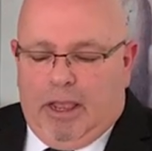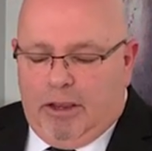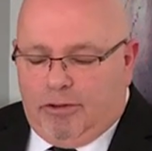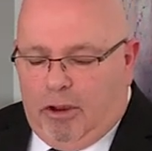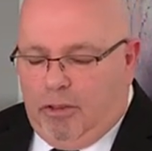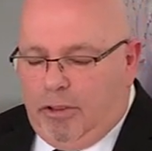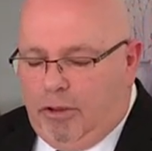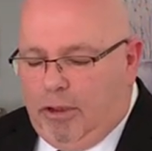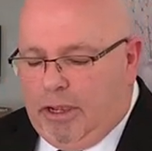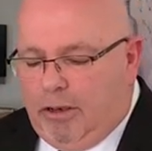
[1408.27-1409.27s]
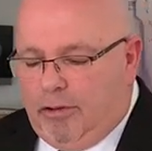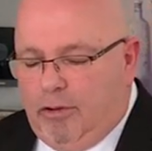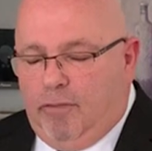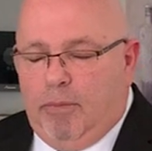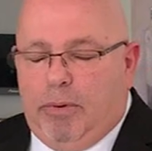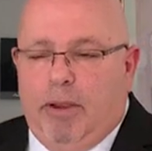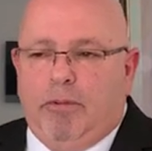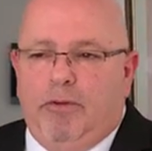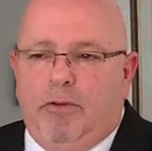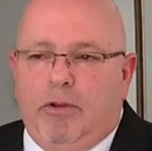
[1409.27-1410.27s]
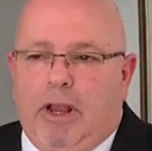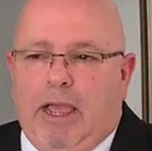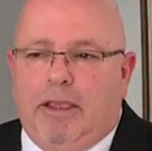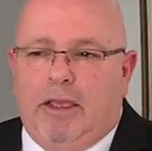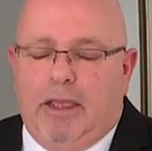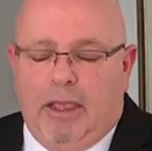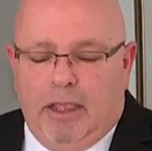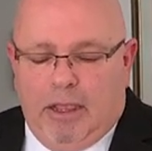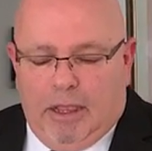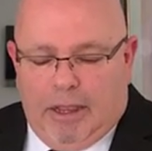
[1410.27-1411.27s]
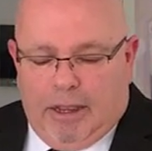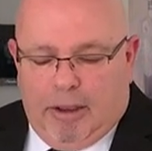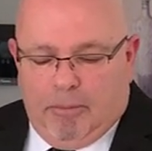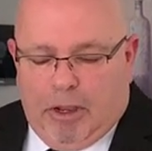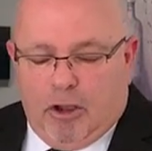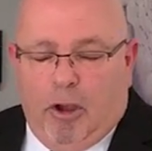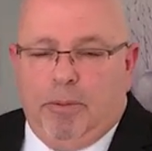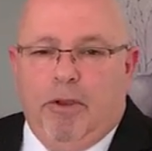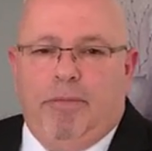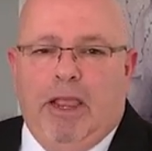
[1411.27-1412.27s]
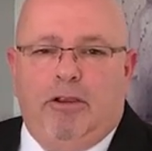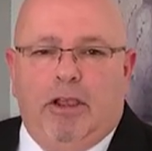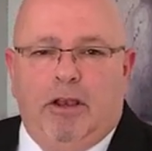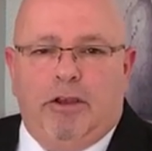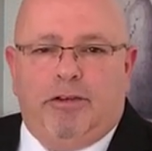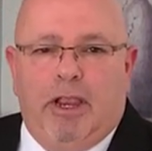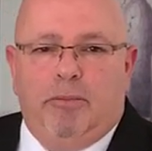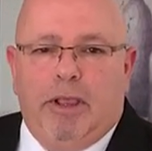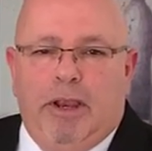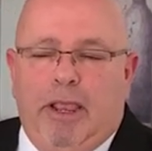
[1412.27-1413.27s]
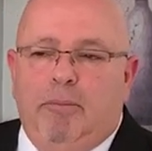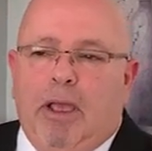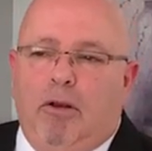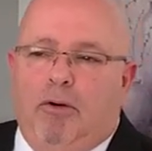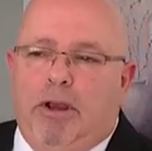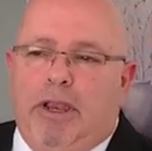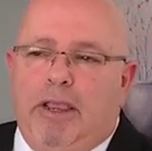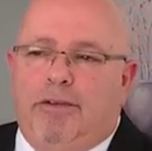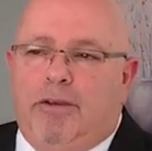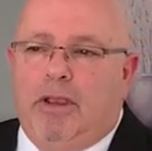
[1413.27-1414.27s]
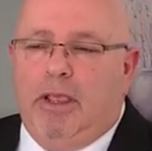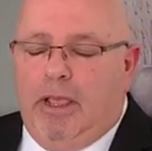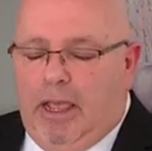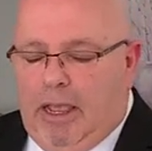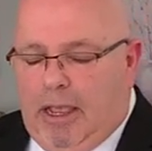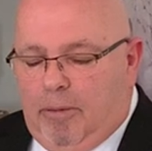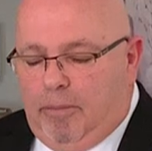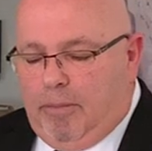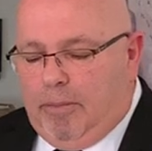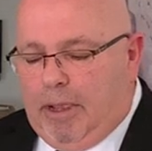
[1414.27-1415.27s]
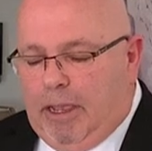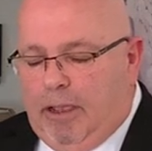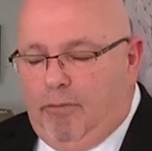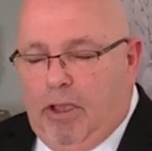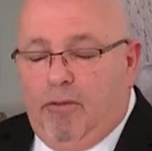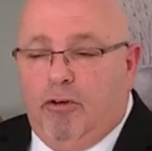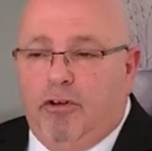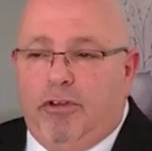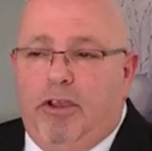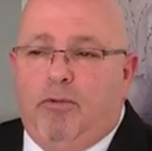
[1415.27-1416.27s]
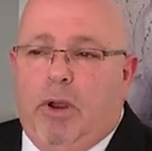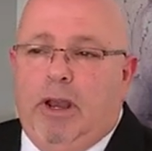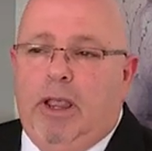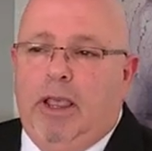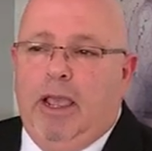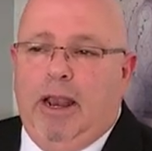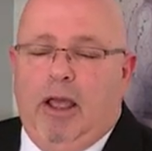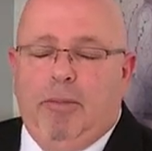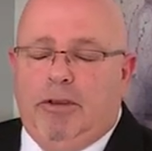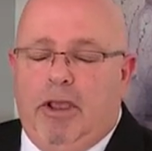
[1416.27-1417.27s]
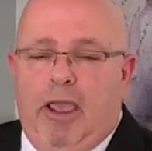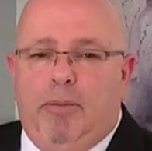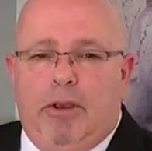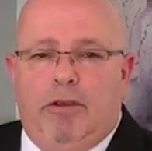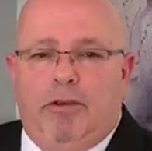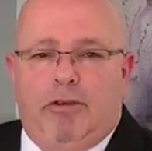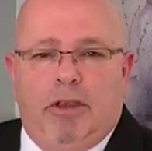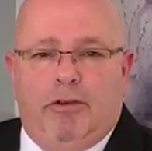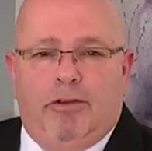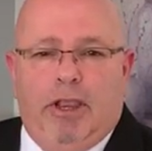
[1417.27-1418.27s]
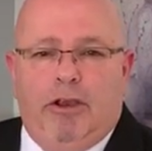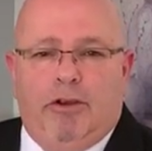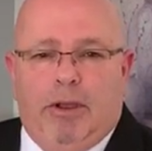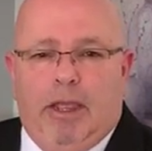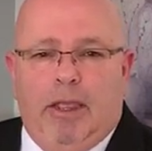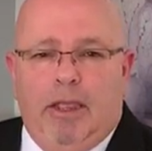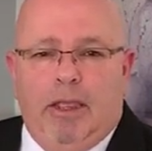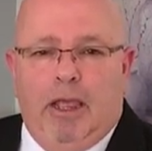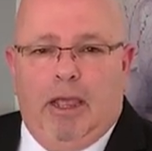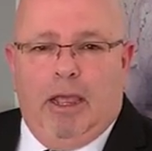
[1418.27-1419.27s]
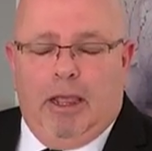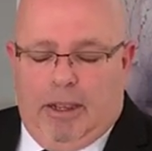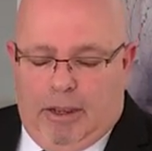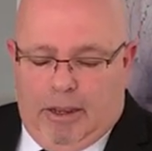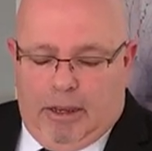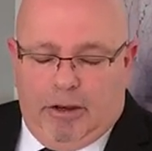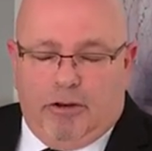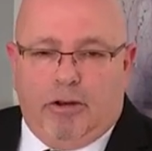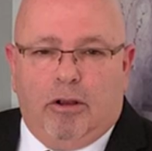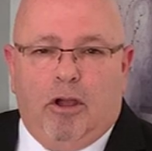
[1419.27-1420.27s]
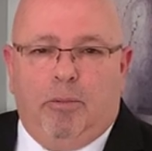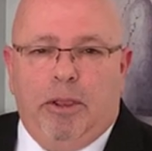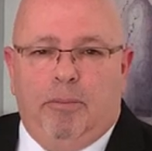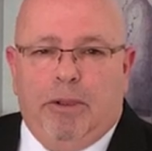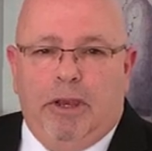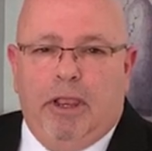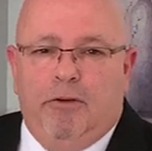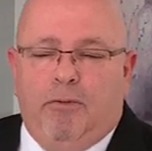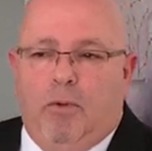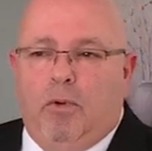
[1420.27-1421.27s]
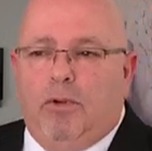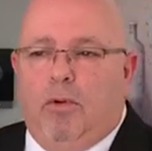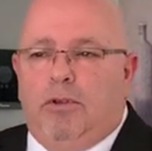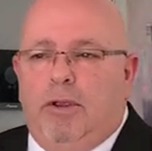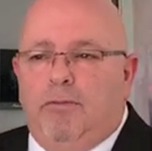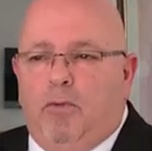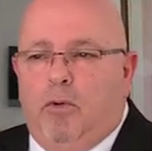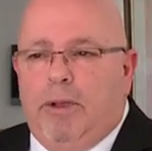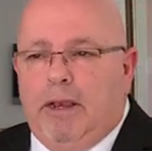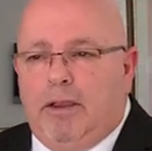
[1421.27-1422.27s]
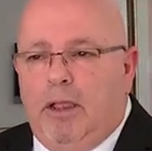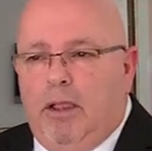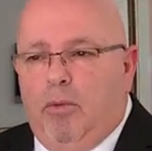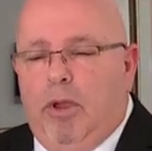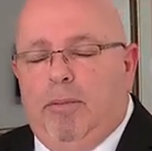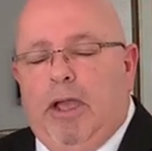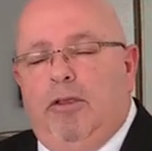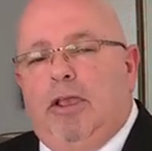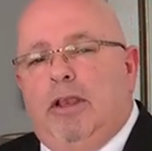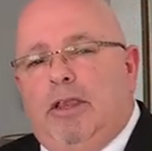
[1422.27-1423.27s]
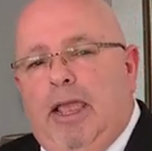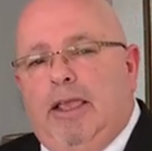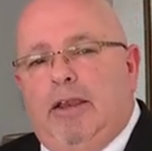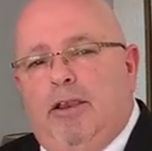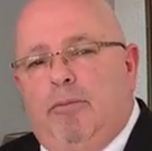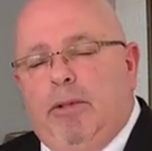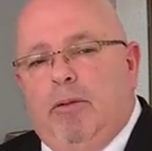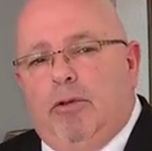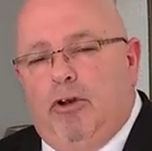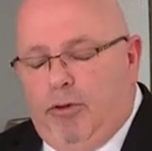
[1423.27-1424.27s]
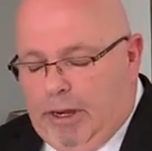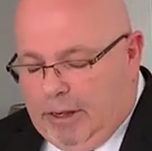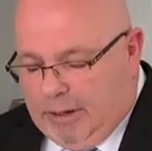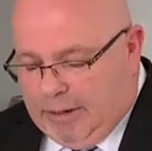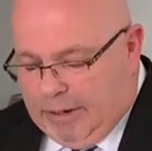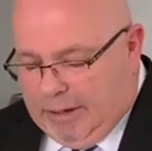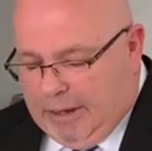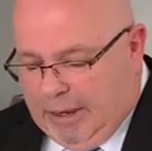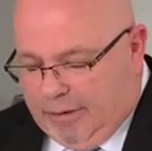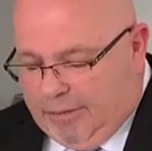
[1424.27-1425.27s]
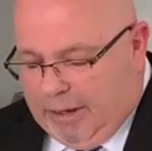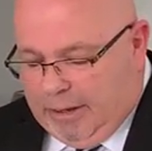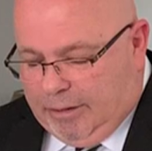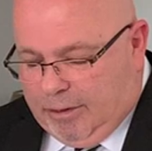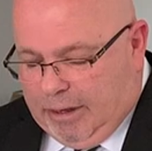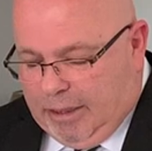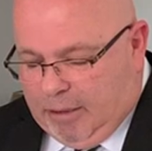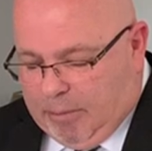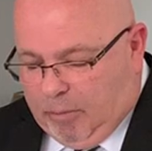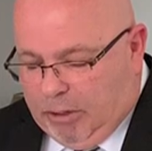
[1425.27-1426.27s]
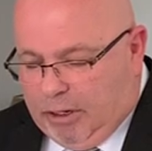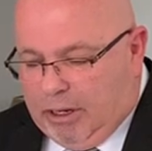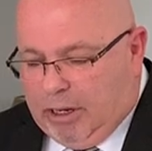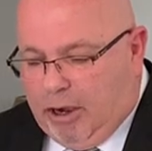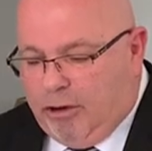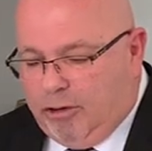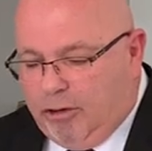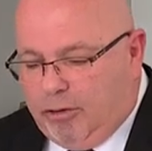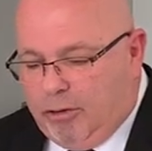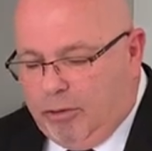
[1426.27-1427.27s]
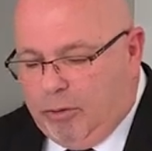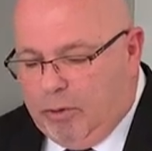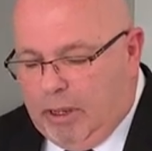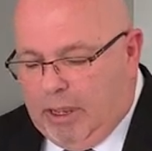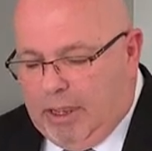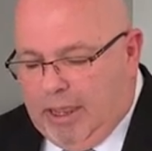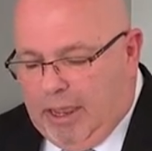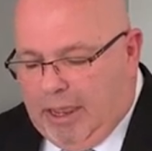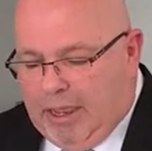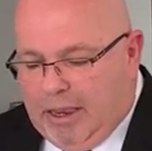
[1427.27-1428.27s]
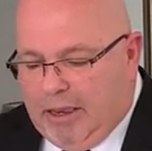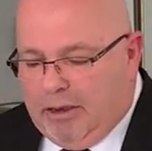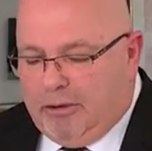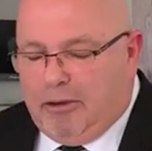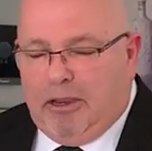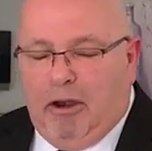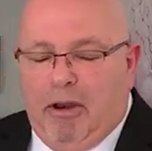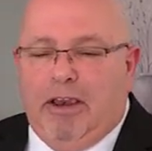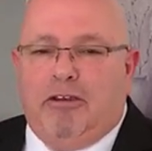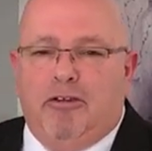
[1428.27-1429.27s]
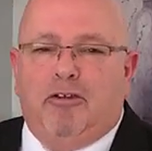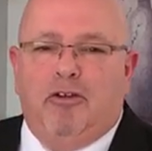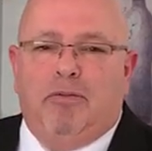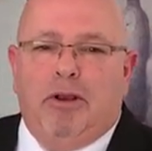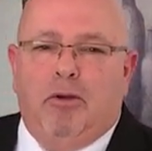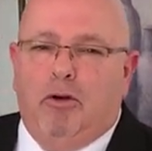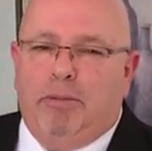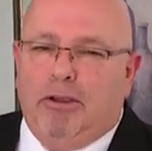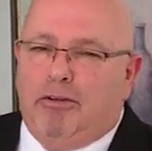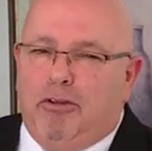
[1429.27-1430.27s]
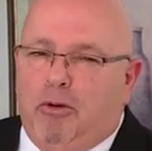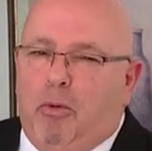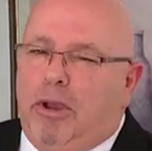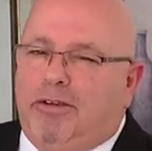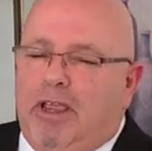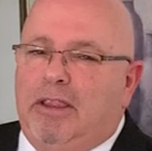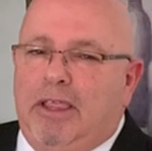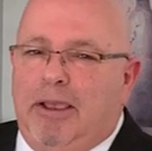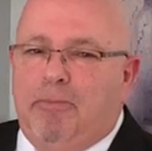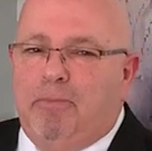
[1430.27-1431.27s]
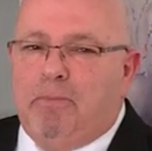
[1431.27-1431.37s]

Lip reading: so that you can serve. And perhaps if you'd like a copy of that, you can just send me an email or a text if you haven't received one. And I'd be so happy to send you a digital copy, a PDF or some format, whereby you can take it and be able to read it and study together. But I want to encourage you to get ready to serve the Lord, because there's always something